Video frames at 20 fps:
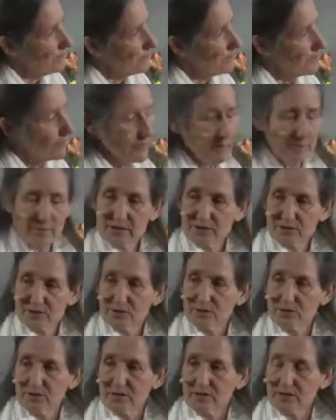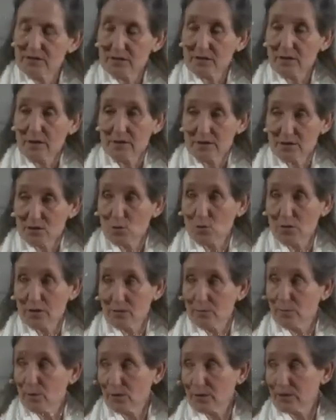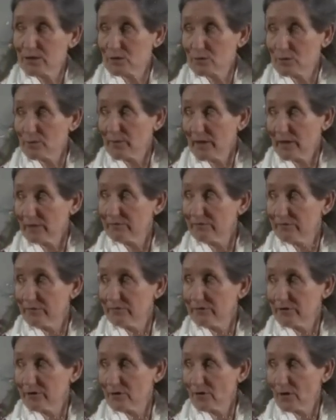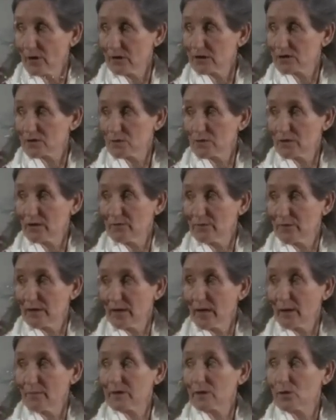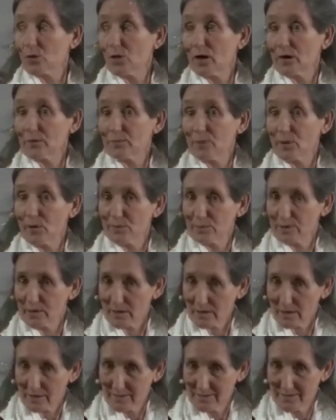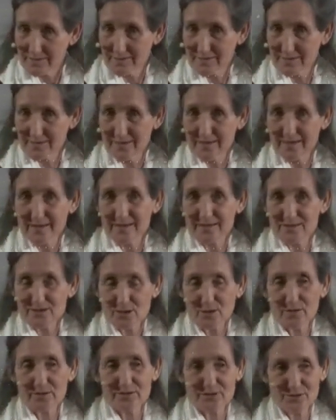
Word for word: Probably two years ago, squatty potties were about $50. Well, they're becoming quite popular. And so I